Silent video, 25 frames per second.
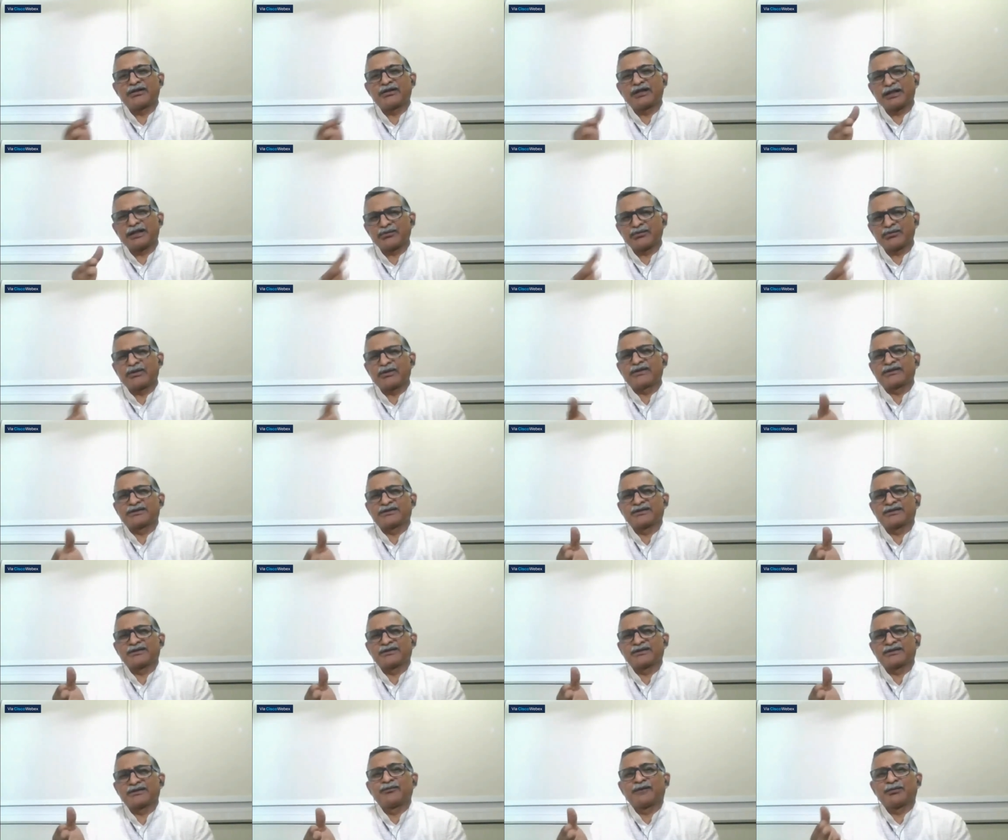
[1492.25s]
And
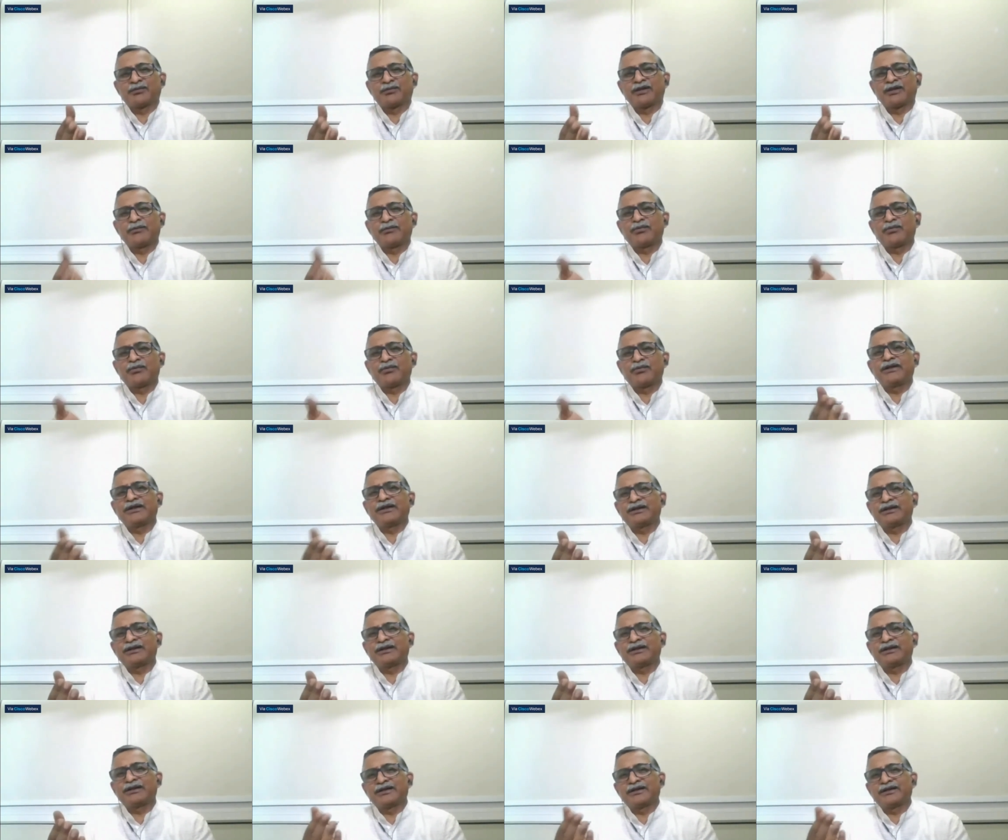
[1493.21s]
likewise, my point
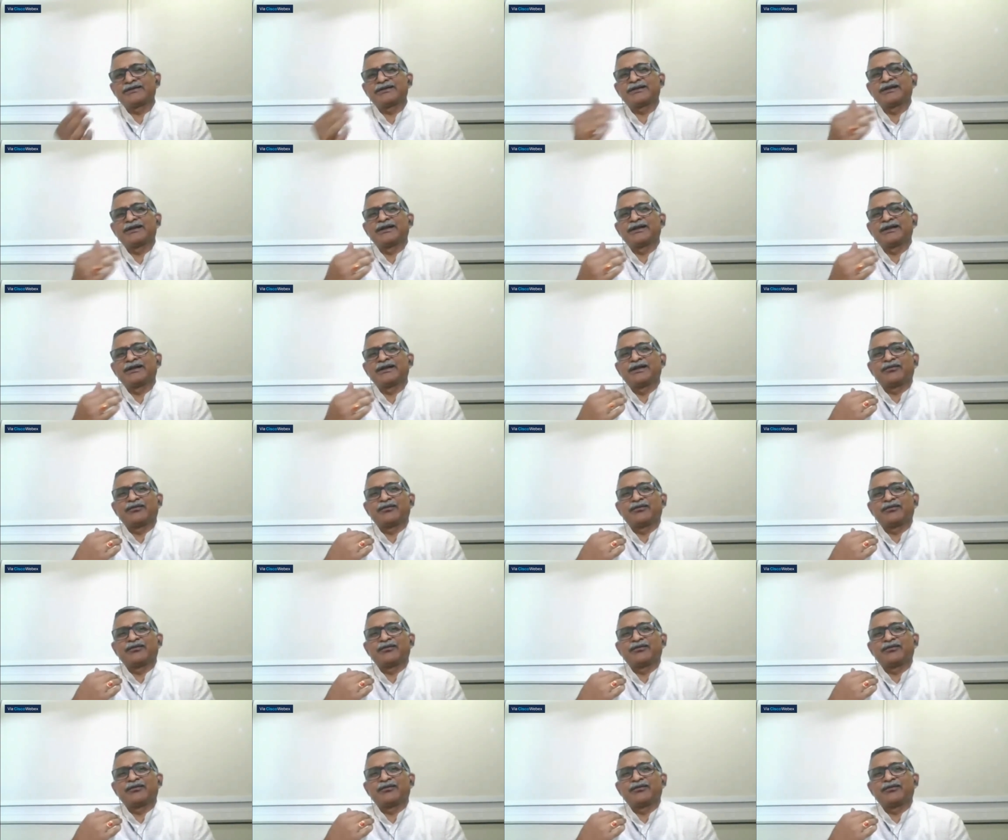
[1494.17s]
here is